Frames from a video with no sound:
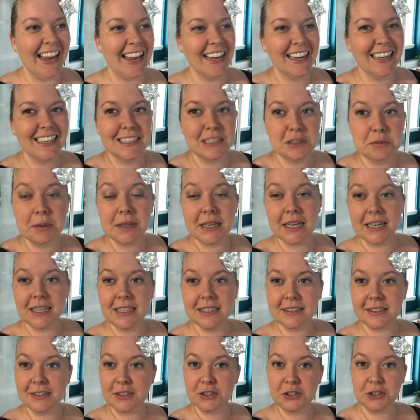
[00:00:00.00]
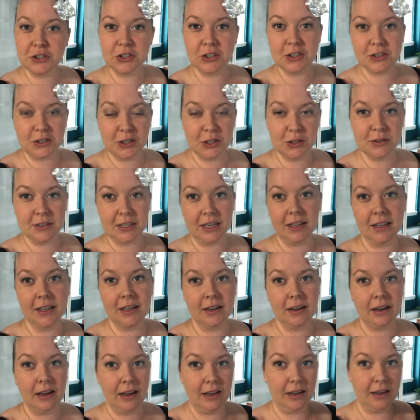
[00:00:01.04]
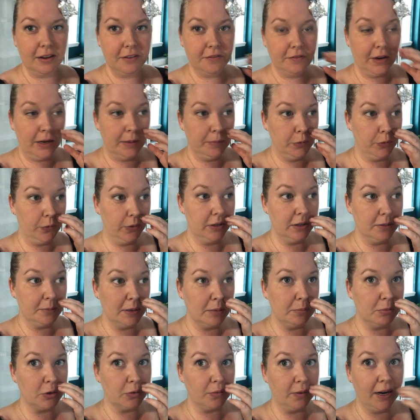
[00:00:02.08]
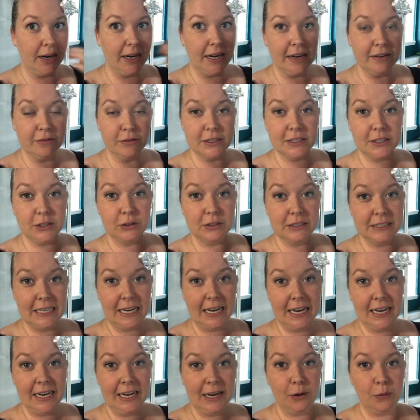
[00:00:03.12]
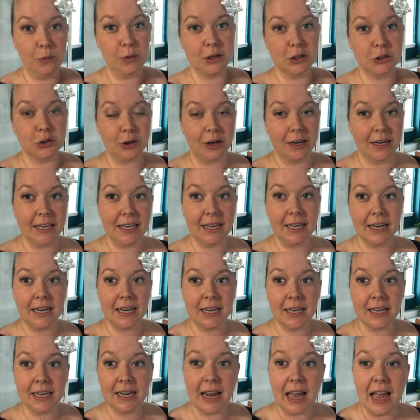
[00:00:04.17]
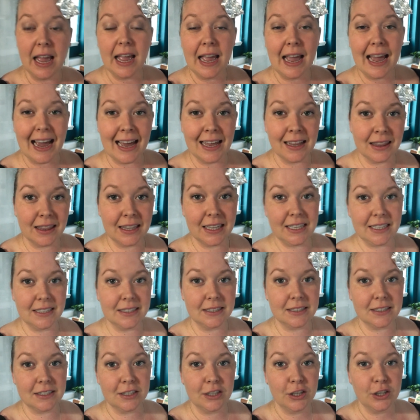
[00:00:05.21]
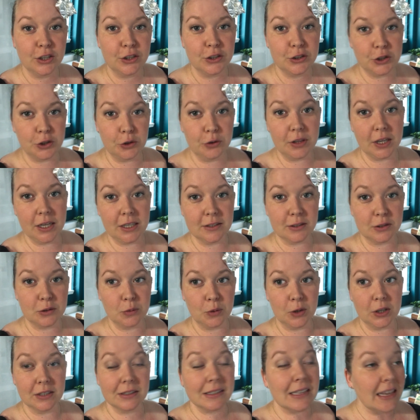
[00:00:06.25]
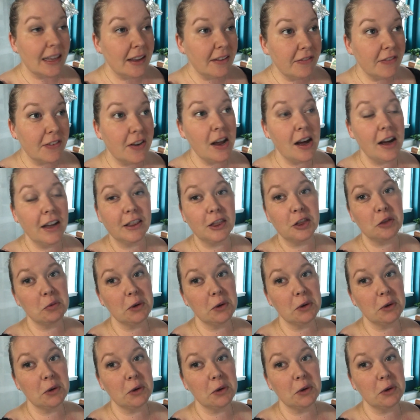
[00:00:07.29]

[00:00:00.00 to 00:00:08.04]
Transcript: and because there's just no telling if I'm going to be able to write every single day, I wanna try to get in at least 2,000 words, if not